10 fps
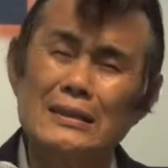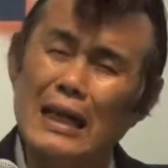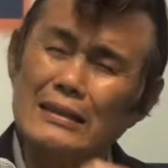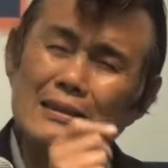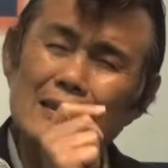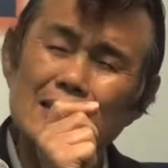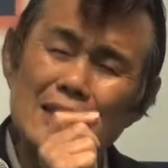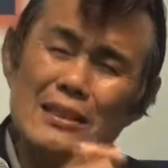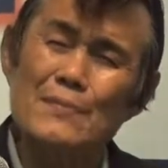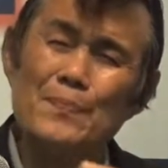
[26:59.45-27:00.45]
Thus,
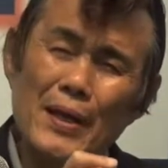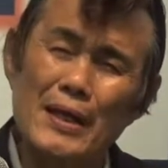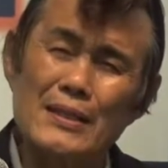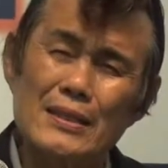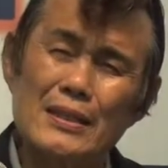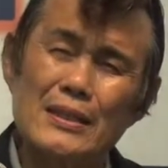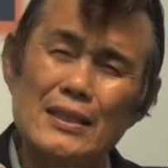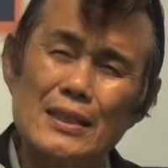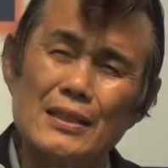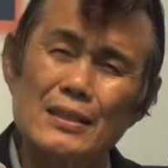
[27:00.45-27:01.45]
this
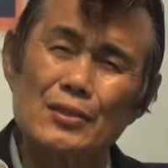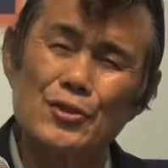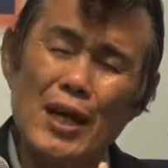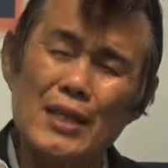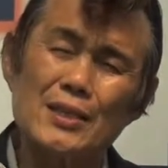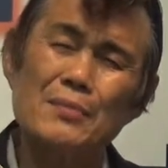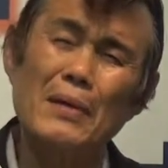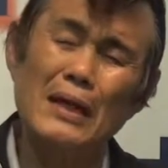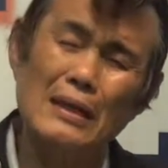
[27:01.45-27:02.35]
passage changed my